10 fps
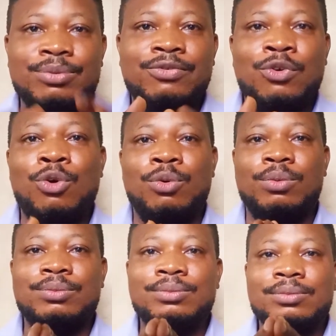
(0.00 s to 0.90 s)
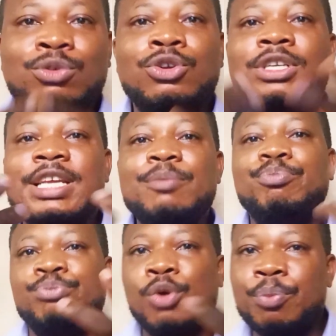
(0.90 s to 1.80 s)
before. They will just
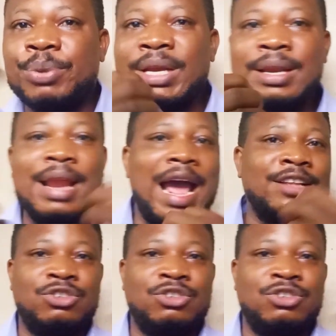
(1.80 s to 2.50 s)
keep popping